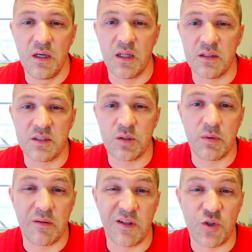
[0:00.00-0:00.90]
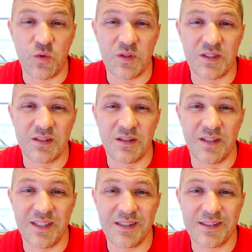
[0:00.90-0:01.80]
at least you'll be able to use
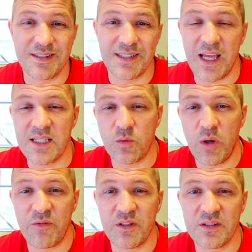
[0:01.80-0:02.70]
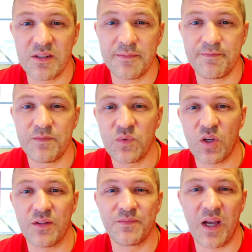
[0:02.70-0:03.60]
this as a reference.
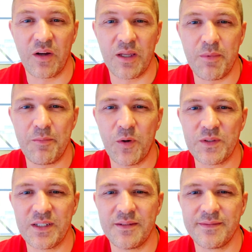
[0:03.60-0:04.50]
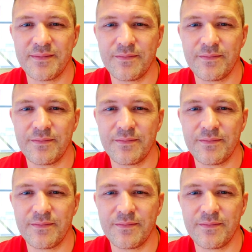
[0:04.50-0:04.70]
So I'll keep you posted.